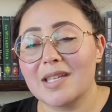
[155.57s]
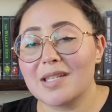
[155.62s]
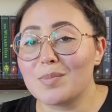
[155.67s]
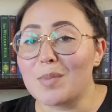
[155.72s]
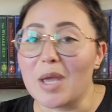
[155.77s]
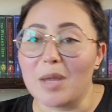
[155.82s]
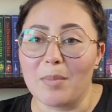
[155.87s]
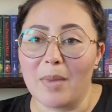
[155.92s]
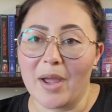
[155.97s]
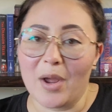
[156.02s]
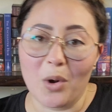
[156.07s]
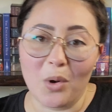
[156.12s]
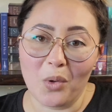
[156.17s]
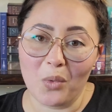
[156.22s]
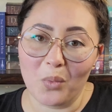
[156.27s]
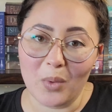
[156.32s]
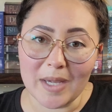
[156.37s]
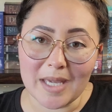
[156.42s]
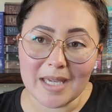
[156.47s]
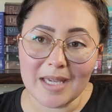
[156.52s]
this made my
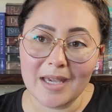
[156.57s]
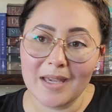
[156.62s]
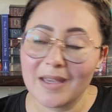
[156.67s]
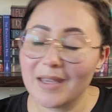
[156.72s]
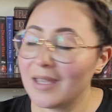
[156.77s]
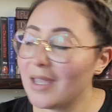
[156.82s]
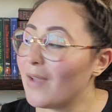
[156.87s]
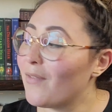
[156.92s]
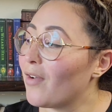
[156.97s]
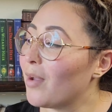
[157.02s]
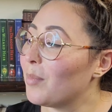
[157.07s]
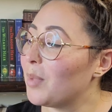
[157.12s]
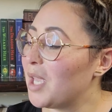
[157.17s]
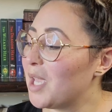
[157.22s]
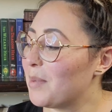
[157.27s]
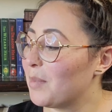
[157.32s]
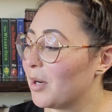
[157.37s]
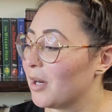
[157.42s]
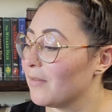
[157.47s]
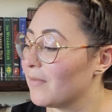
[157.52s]
whole week. If I'm
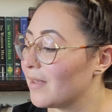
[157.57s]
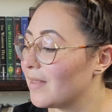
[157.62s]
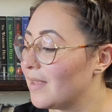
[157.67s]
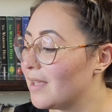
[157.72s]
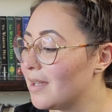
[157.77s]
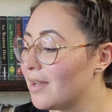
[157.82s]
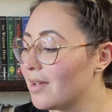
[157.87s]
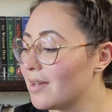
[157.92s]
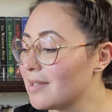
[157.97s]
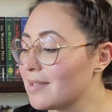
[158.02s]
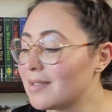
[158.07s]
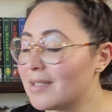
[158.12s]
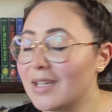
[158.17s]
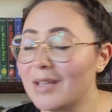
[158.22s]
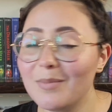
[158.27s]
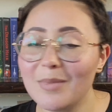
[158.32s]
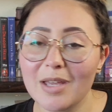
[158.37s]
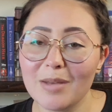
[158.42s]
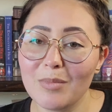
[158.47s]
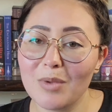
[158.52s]
being perfectly honest,
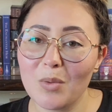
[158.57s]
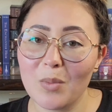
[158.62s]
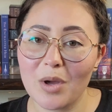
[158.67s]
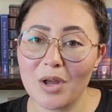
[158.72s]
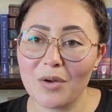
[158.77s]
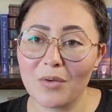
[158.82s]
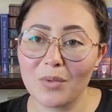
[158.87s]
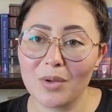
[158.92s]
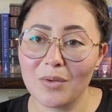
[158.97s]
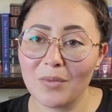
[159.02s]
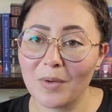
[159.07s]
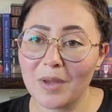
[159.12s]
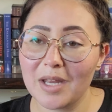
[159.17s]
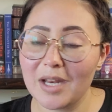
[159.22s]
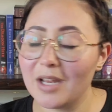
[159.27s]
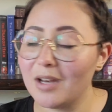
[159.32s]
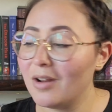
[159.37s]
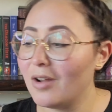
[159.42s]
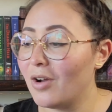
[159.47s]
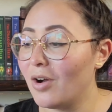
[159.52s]
it made me want to
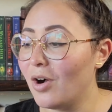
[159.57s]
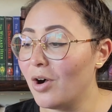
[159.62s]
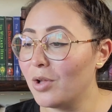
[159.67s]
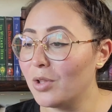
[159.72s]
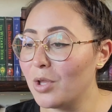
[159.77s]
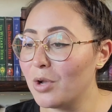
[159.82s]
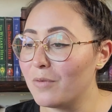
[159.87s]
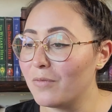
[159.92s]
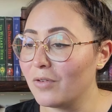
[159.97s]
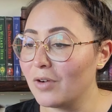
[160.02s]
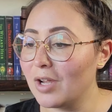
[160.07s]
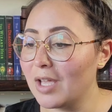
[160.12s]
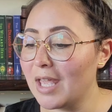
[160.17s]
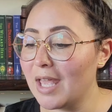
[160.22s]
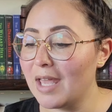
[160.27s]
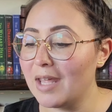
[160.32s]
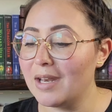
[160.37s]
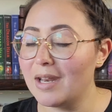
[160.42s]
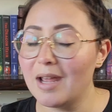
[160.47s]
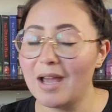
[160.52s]
reread it all over
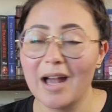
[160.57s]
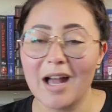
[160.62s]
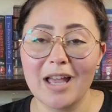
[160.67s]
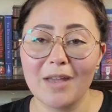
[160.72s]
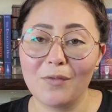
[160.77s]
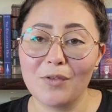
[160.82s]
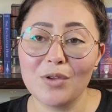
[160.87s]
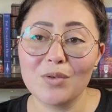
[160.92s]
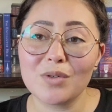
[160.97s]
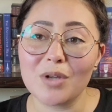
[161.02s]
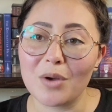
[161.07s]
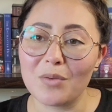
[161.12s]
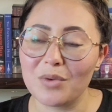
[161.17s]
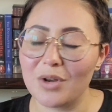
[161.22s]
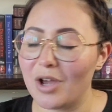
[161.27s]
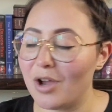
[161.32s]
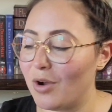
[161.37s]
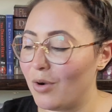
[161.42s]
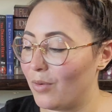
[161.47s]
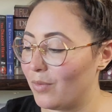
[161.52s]
again. If you don't
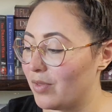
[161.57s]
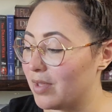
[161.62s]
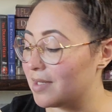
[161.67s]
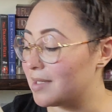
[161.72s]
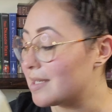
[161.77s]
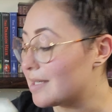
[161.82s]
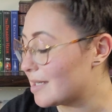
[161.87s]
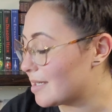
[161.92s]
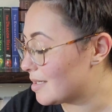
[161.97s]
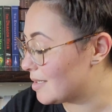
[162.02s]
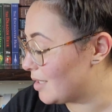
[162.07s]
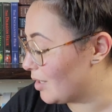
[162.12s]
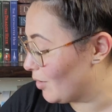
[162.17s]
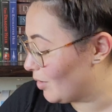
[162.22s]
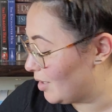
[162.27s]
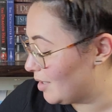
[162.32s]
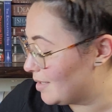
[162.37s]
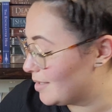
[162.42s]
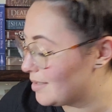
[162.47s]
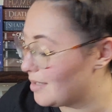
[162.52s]
know, this is a
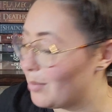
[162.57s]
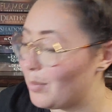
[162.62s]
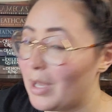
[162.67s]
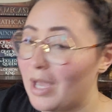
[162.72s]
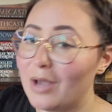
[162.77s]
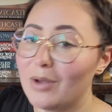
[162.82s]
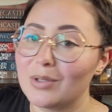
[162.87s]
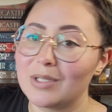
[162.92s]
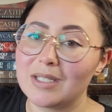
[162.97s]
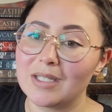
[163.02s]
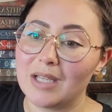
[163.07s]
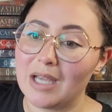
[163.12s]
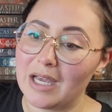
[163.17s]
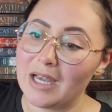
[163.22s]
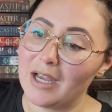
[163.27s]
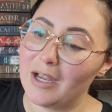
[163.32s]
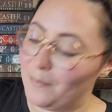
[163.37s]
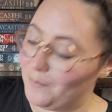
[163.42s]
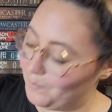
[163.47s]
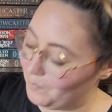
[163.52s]
series about
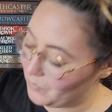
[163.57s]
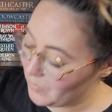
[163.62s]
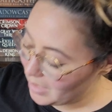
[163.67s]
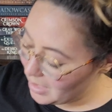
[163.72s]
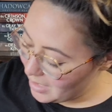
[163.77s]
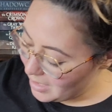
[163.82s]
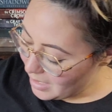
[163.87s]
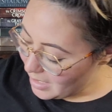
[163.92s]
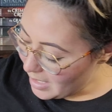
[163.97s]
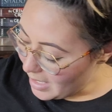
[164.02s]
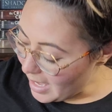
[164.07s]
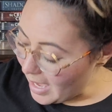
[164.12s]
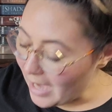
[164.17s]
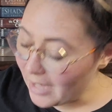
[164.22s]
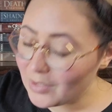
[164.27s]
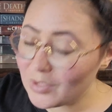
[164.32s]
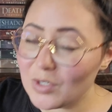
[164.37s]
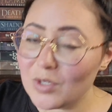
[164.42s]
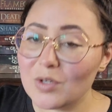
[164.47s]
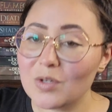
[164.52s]
um,
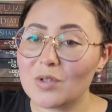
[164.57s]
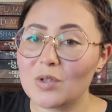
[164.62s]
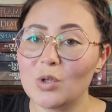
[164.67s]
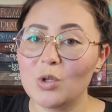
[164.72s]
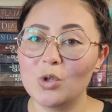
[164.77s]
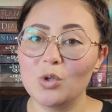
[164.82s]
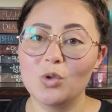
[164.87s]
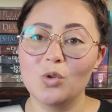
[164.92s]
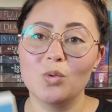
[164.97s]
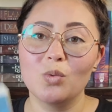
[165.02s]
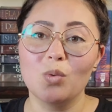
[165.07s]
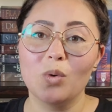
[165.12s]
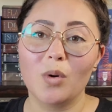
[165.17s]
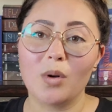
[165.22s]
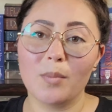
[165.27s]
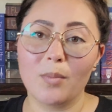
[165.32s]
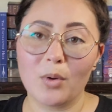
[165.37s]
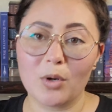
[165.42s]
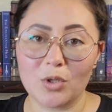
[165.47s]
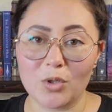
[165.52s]
actors who
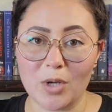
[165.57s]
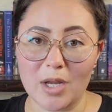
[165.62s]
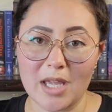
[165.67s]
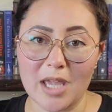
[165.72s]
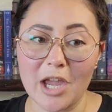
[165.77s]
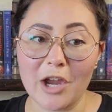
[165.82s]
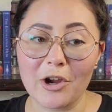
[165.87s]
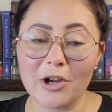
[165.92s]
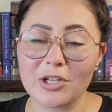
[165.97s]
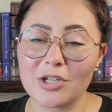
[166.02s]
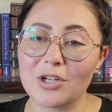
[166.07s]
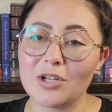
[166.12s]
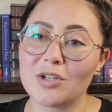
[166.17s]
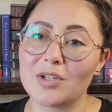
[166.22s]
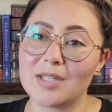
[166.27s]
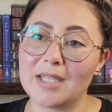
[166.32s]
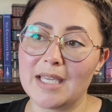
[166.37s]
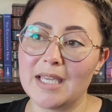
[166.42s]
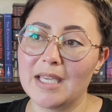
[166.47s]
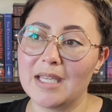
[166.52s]
portray
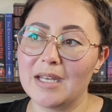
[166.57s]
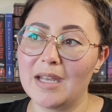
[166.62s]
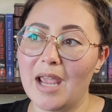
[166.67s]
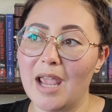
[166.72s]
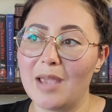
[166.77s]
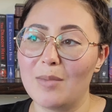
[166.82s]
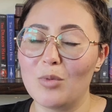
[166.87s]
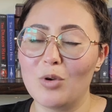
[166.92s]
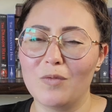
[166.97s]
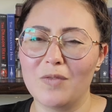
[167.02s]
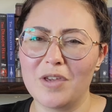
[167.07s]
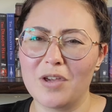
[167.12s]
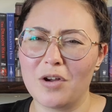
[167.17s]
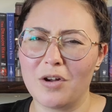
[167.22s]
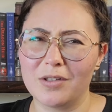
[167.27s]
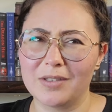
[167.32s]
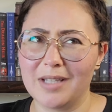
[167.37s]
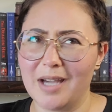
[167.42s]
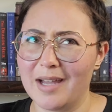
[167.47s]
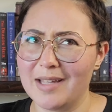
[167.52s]
characters in a movie
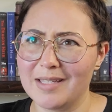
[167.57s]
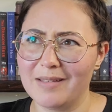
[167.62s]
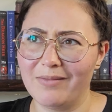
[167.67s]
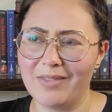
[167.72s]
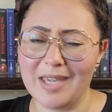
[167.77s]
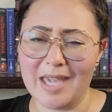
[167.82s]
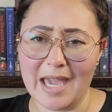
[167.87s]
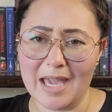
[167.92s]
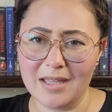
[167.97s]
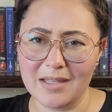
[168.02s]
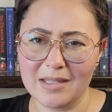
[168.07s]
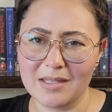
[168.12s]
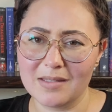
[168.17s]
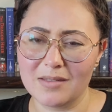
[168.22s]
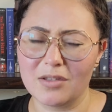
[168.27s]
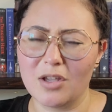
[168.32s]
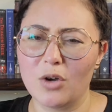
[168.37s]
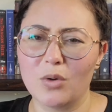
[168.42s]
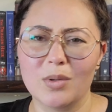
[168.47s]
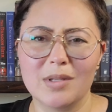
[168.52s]
called Gods of the
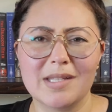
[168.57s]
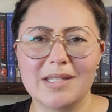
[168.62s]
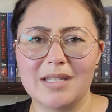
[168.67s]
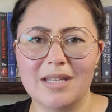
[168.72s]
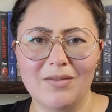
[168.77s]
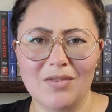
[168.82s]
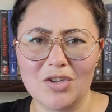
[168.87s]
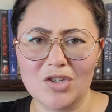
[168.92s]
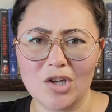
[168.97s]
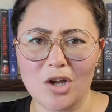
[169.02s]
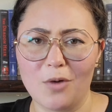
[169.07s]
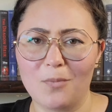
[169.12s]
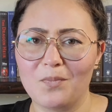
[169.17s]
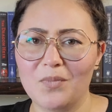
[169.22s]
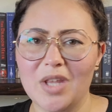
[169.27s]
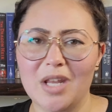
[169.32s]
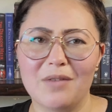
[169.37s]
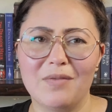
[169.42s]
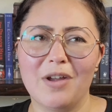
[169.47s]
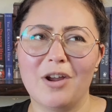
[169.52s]
Gates. No, it's a TV show.
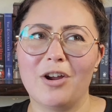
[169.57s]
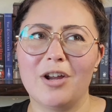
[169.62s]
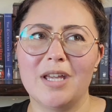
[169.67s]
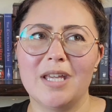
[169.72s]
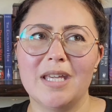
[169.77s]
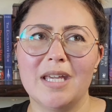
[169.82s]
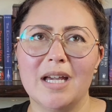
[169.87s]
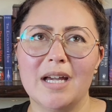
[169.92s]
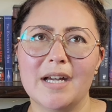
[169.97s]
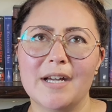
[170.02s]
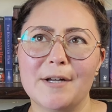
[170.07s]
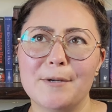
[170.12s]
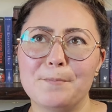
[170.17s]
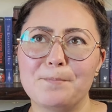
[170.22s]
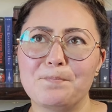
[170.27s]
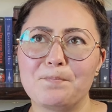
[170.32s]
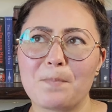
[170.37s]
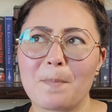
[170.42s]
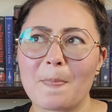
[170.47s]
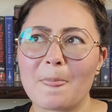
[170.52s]
In a very
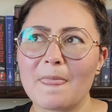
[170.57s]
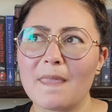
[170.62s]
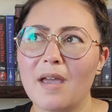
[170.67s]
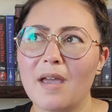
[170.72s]
um,